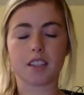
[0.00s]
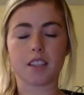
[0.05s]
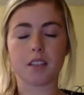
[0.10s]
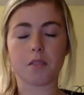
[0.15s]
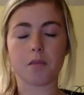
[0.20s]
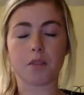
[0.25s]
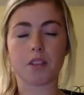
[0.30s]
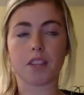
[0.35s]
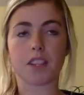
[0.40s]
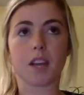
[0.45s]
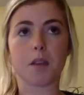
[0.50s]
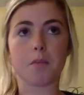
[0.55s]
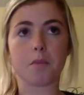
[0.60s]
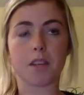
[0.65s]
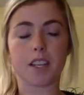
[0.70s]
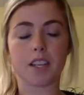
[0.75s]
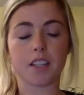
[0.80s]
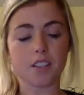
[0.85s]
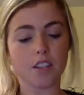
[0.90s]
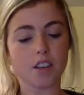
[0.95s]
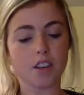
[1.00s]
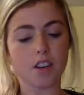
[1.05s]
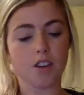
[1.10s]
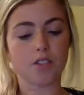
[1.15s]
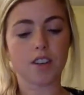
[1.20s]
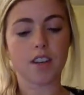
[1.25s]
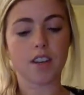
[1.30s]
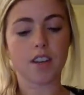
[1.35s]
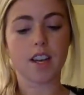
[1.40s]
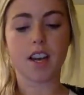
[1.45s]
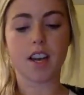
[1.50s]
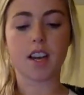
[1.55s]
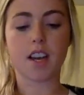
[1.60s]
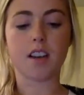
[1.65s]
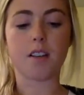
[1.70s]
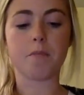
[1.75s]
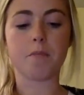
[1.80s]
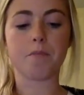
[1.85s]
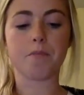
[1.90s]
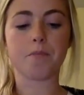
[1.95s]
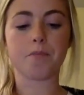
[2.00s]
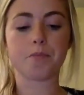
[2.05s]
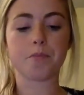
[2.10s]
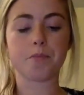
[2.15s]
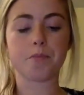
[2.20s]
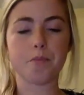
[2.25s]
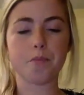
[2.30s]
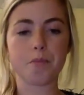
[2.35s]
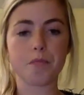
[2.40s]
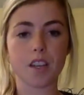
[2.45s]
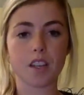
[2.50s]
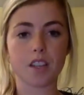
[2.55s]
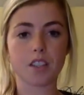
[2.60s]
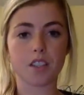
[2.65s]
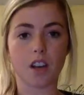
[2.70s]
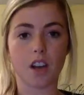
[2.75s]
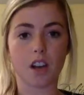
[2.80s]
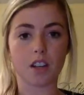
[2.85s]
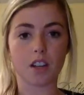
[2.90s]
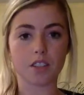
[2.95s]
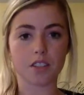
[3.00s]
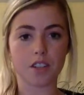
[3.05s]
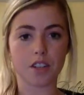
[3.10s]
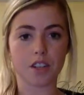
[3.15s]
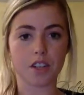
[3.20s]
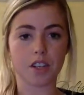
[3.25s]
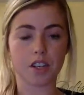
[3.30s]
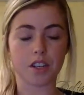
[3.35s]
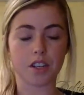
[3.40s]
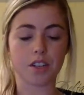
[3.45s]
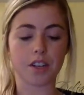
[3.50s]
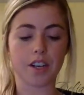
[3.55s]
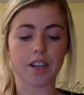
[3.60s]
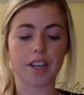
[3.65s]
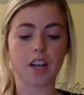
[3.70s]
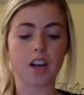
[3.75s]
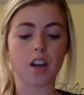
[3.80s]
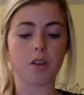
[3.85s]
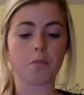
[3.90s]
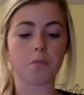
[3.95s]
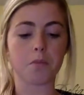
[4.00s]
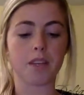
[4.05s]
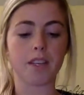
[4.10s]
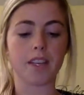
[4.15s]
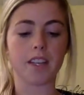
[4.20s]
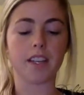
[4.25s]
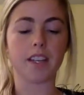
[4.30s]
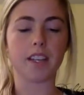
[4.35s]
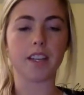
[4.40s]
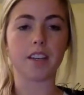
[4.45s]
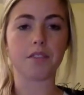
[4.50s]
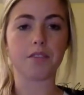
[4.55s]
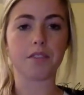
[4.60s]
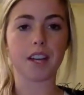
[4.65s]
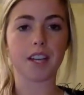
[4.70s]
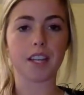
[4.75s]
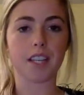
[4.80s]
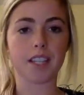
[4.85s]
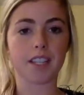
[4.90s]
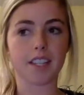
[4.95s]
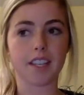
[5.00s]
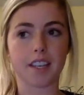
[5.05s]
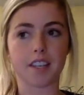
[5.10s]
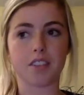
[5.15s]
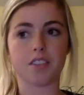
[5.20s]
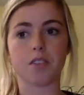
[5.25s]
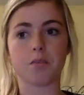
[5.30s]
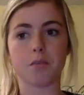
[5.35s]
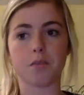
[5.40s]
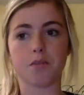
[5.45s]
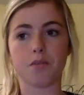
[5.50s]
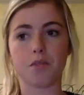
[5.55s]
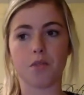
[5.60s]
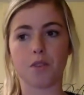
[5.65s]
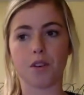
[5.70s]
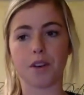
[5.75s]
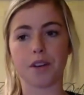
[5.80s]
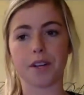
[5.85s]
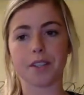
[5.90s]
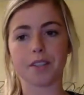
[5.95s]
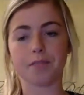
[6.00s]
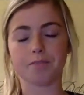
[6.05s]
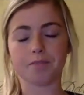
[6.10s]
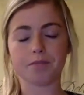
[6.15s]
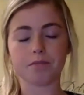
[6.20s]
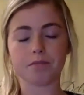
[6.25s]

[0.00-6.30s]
With that being known, dogs are a great help in finding the cancer before